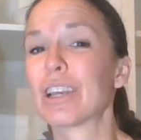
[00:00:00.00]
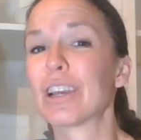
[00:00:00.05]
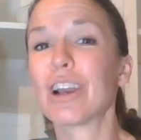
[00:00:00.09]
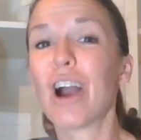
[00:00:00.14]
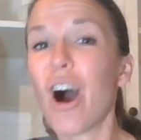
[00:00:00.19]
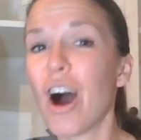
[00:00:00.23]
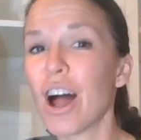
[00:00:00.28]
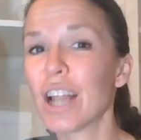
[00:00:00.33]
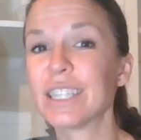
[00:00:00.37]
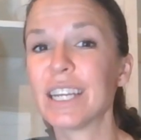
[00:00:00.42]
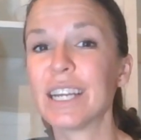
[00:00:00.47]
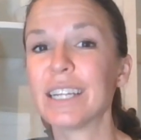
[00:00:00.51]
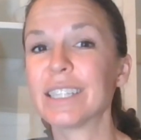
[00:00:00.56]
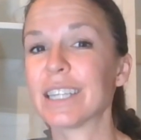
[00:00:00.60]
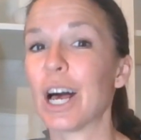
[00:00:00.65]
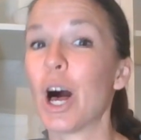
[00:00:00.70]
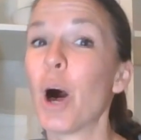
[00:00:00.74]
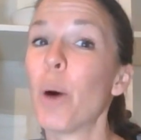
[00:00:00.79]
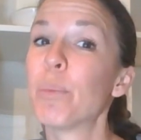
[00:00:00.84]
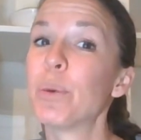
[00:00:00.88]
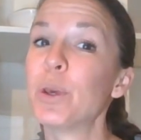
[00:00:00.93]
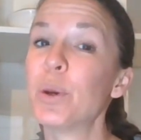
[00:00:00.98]
content to
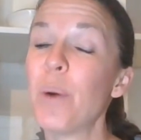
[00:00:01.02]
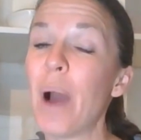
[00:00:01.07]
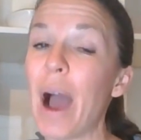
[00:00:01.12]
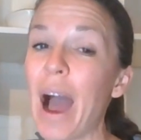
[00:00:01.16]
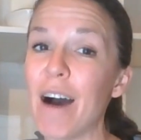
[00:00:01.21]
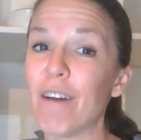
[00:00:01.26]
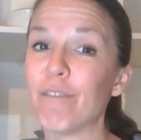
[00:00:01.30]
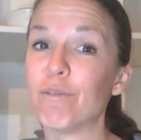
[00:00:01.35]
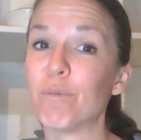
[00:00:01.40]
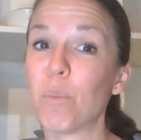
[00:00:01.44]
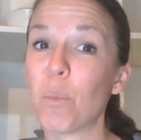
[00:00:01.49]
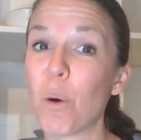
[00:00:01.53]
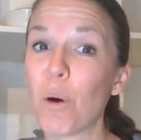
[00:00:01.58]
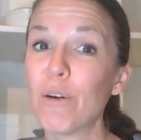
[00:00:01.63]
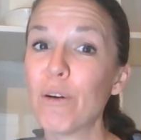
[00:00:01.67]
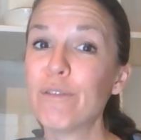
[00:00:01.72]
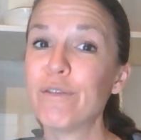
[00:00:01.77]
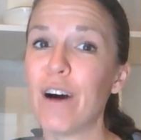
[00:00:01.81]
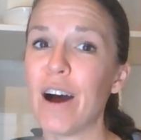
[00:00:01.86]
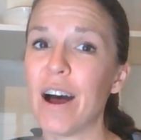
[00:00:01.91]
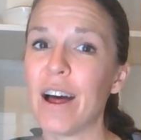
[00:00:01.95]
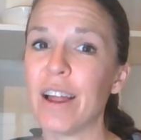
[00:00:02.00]
help you have more
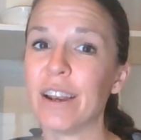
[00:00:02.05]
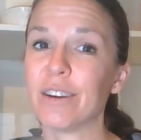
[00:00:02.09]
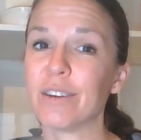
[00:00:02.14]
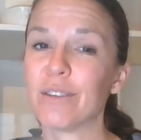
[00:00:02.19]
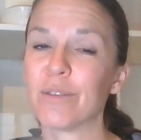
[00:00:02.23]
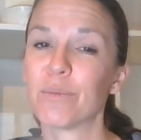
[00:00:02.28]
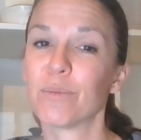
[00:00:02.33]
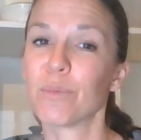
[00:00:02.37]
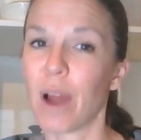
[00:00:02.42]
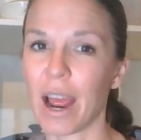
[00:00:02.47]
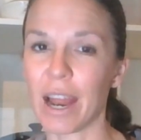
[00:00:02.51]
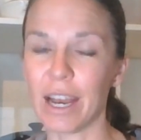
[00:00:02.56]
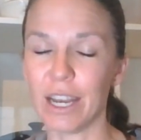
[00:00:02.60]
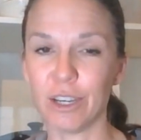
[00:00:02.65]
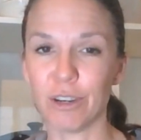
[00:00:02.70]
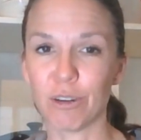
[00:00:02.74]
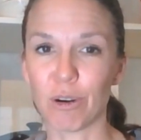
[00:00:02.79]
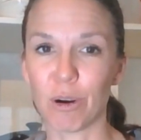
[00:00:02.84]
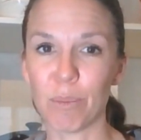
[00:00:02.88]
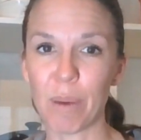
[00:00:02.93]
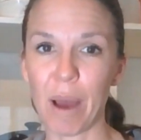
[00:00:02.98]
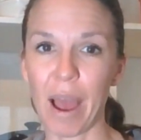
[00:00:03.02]
fun riding
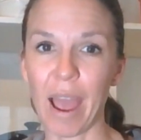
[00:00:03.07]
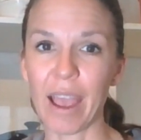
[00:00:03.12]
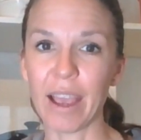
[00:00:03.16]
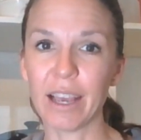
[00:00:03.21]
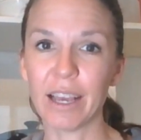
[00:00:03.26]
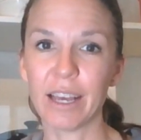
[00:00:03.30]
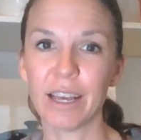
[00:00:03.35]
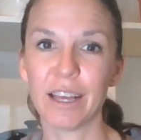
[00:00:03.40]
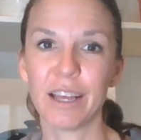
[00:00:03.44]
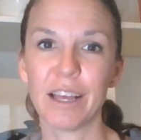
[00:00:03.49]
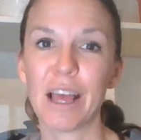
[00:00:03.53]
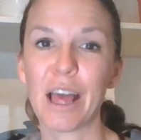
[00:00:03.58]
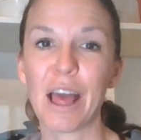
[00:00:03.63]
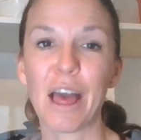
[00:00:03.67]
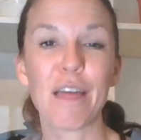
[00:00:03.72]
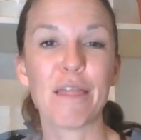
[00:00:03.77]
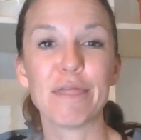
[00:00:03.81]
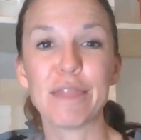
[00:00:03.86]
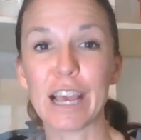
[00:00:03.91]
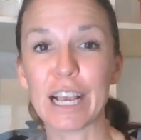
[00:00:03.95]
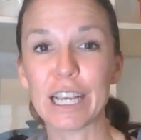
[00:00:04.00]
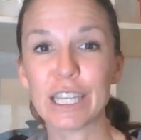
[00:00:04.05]
your bike.
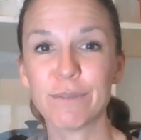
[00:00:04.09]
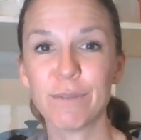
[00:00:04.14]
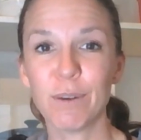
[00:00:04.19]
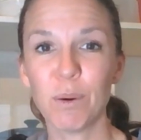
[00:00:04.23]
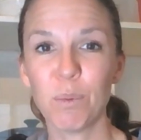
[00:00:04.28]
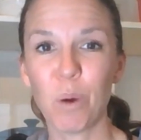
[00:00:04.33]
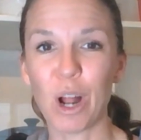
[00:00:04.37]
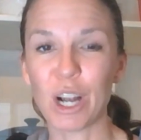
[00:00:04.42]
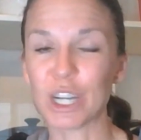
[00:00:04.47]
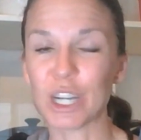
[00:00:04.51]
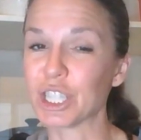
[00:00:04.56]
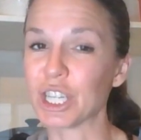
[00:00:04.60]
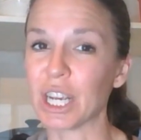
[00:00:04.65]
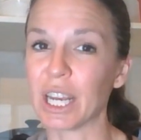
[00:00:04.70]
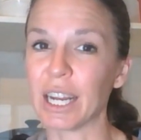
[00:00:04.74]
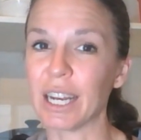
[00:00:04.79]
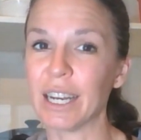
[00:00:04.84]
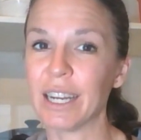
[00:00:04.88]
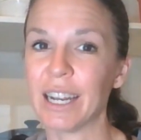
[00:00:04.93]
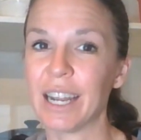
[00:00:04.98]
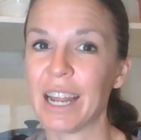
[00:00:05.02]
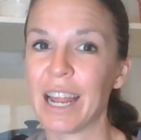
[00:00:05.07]
Thanks for
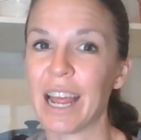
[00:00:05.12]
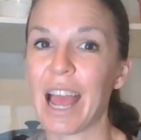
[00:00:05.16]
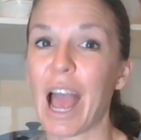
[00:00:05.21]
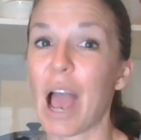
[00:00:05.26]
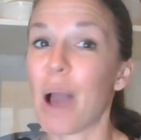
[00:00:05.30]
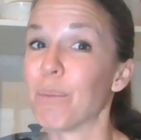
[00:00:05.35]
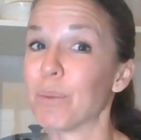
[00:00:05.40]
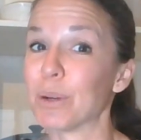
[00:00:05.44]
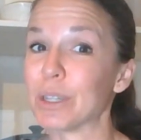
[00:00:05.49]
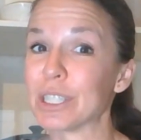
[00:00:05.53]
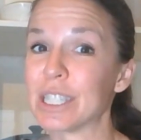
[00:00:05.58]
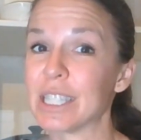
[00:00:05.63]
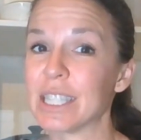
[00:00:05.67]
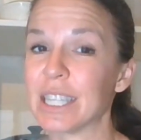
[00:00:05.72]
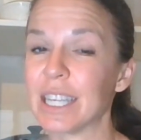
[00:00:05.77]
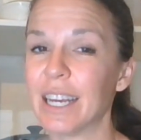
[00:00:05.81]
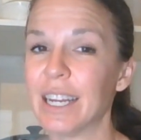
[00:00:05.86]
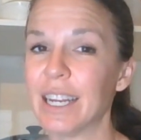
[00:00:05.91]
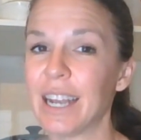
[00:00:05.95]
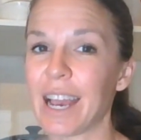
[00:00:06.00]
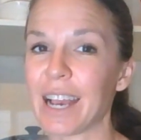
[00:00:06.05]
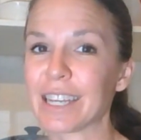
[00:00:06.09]
watching. We'll
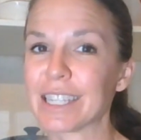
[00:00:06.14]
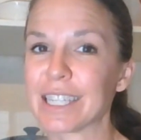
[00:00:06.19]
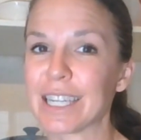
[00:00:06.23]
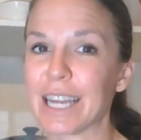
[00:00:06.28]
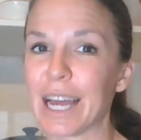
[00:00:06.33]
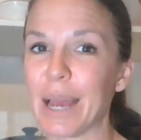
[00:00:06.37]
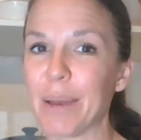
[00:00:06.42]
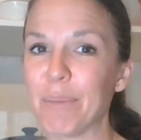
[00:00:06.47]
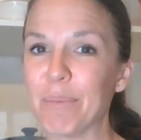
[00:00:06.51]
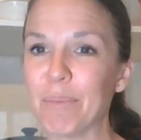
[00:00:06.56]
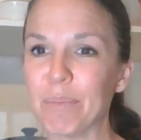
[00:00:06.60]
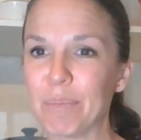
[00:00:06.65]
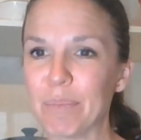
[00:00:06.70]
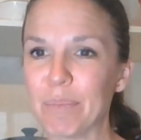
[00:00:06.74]
see you next time.